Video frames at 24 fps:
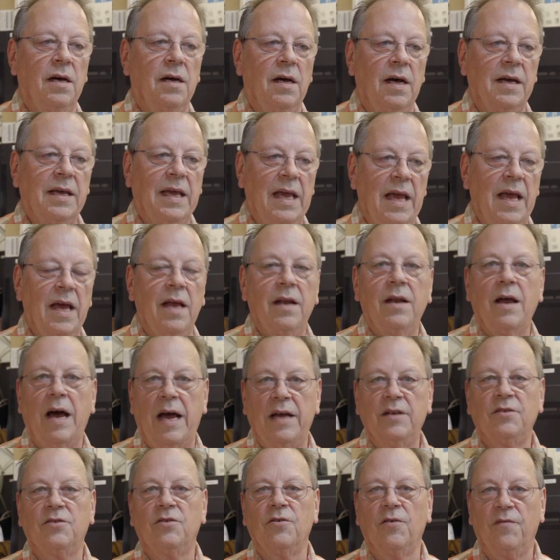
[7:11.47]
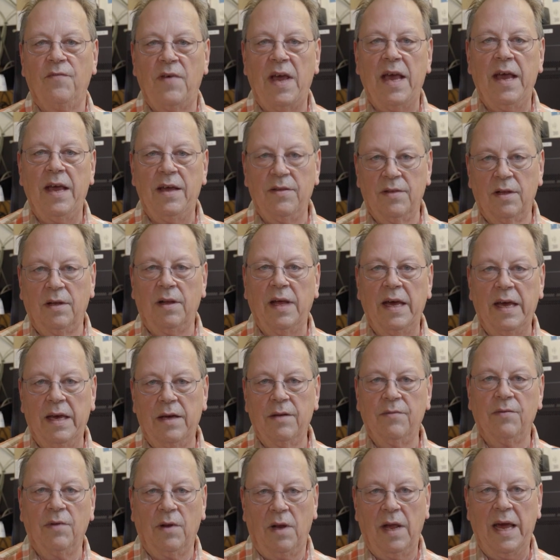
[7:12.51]
again, I survey the lay
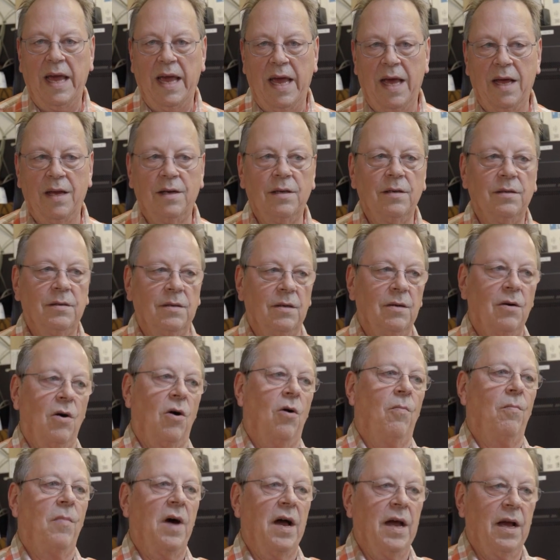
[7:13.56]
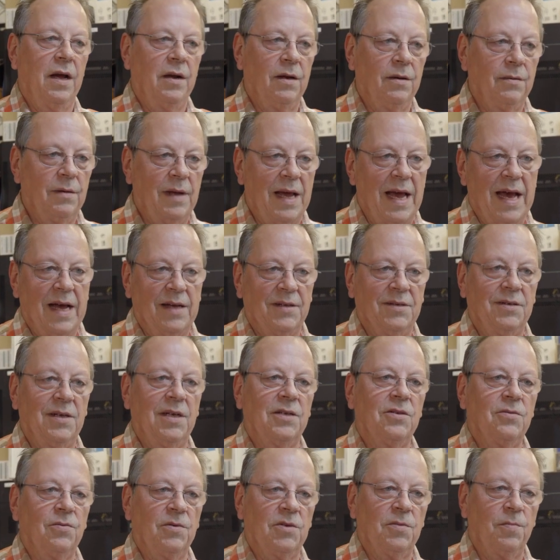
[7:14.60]
of the land, all my
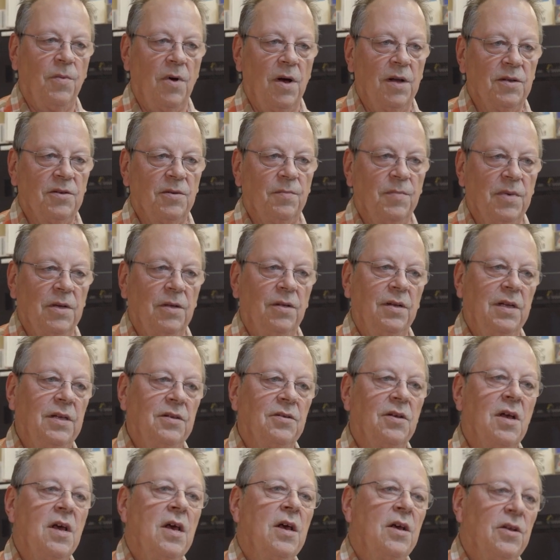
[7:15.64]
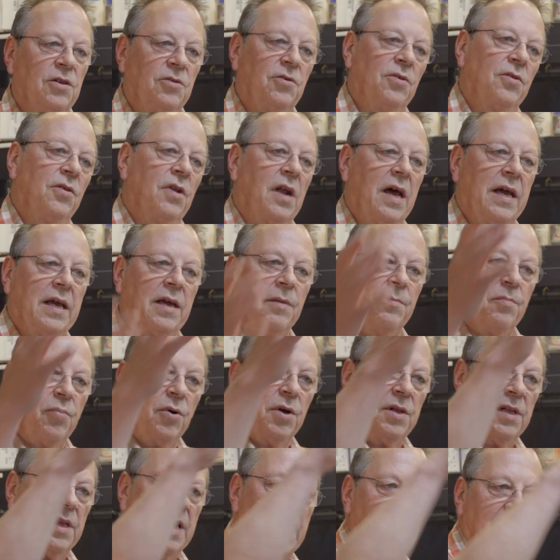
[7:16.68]
assets, responsibilities, so that I can
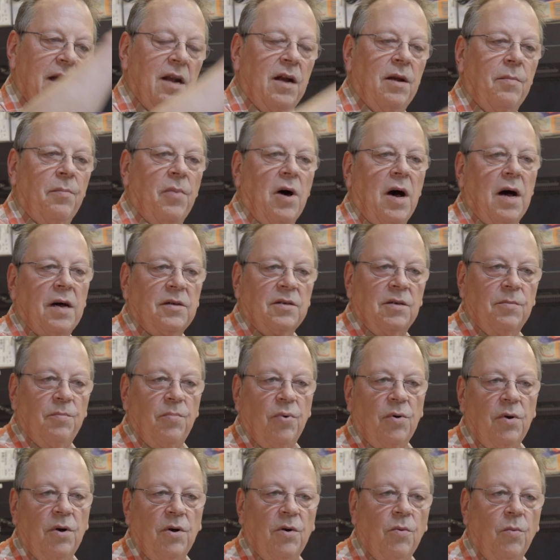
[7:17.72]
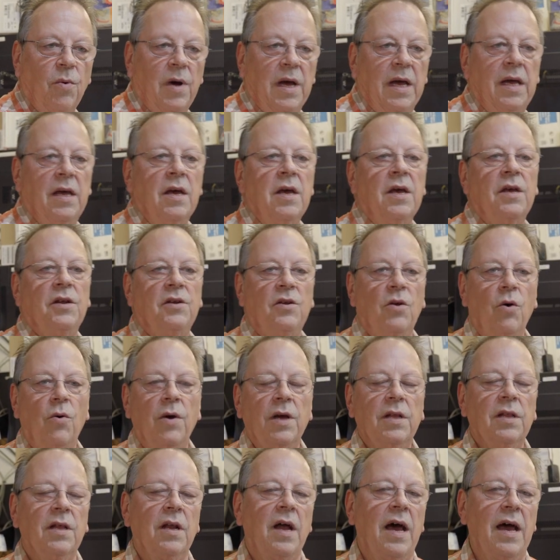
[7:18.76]
put that in a box and put it away,
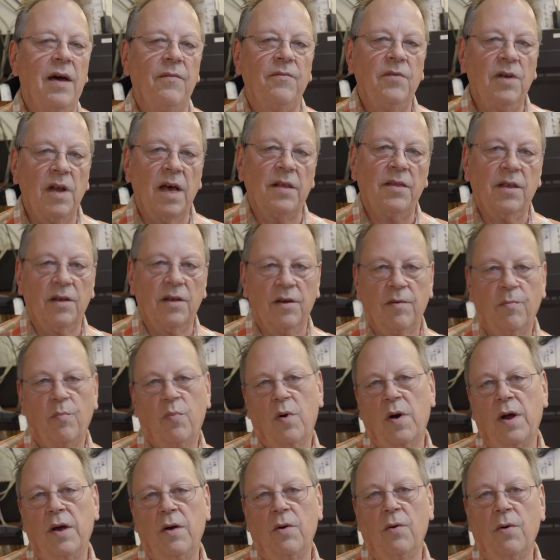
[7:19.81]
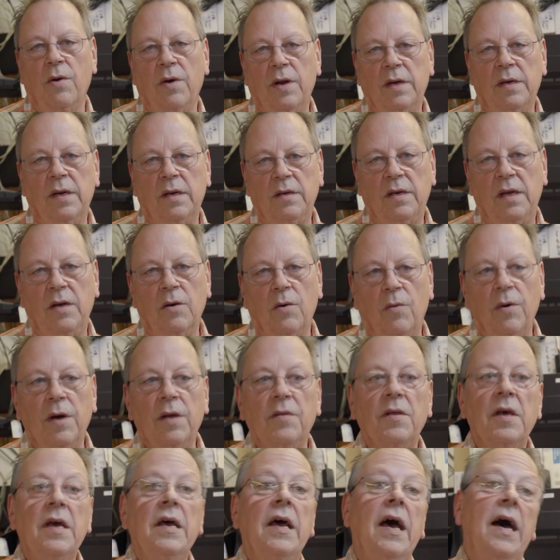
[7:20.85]
knowing that I have nothing of priority to deal with
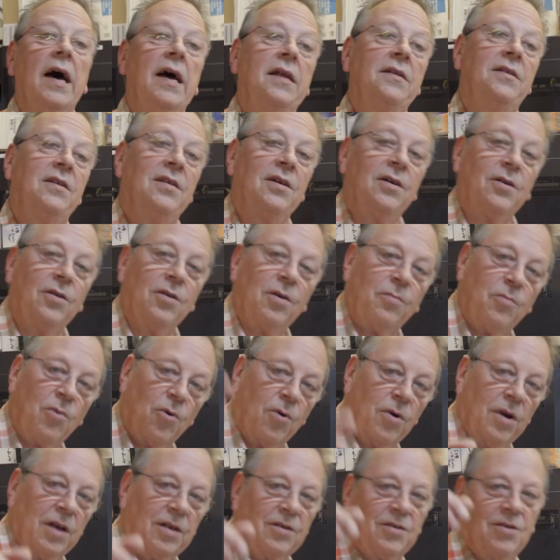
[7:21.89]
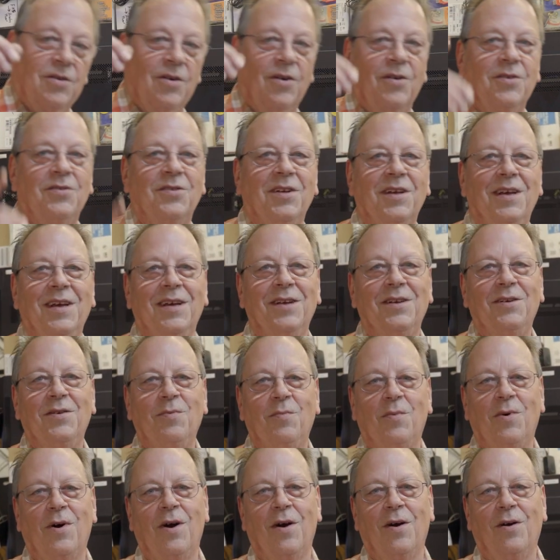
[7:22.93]
until the morning starts again
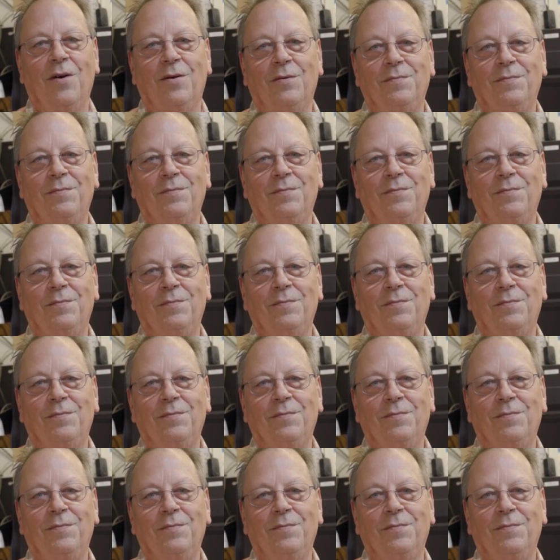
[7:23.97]
tomorrow.